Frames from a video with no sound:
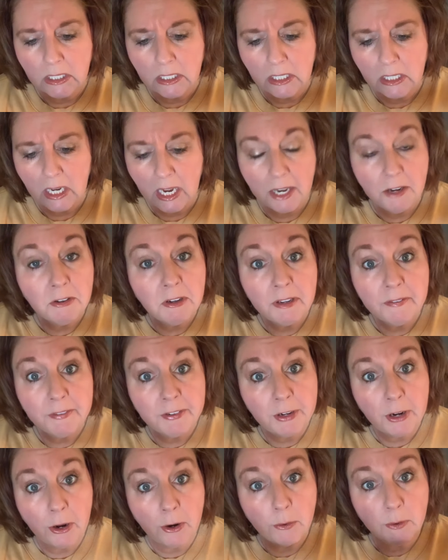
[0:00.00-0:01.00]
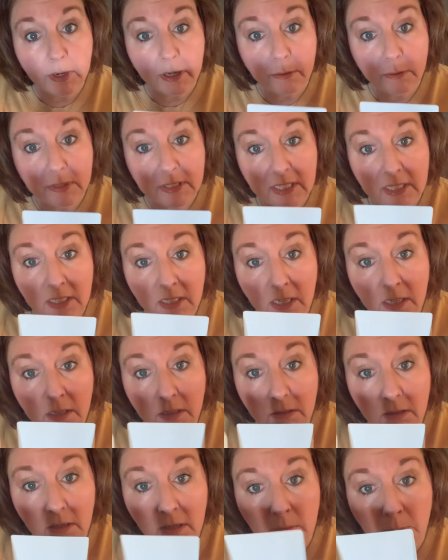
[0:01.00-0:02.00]
I don't even know, it was in
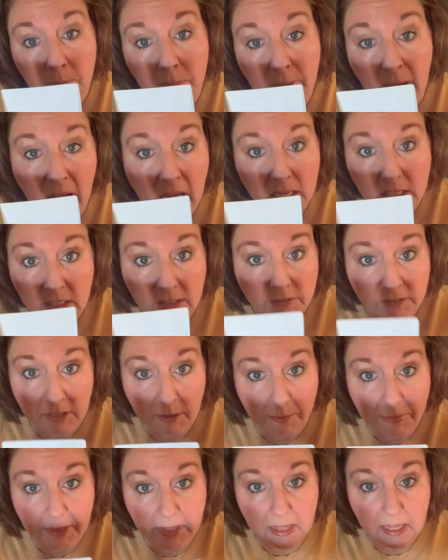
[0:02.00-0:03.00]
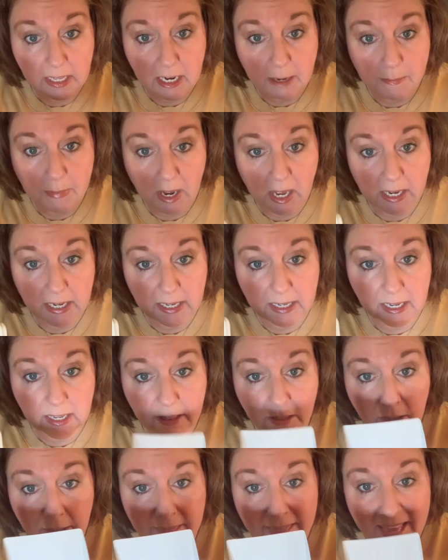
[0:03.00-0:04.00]
a box of something that I bought, and I
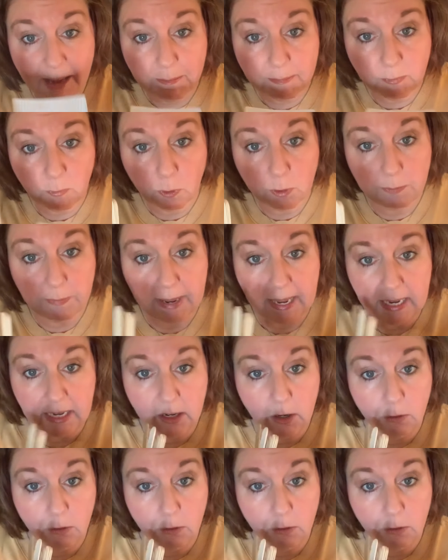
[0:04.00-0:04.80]
thought that would make a